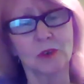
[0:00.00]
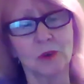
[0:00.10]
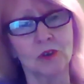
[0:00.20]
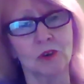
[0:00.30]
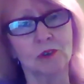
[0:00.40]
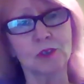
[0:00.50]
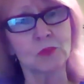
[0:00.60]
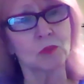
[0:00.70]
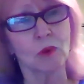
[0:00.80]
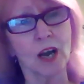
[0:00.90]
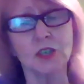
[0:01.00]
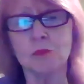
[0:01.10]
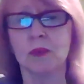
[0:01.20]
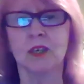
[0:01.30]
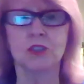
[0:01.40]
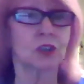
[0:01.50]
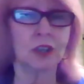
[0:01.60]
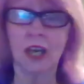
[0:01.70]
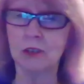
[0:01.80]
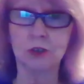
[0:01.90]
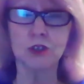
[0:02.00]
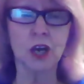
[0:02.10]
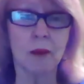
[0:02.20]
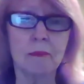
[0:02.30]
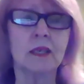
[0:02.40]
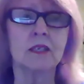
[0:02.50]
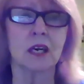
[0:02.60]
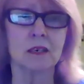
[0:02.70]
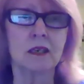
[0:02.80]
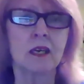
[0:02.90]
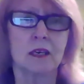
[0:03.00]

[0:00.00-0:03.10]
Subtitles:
during the Christmas rush, because you'll get no shopping done.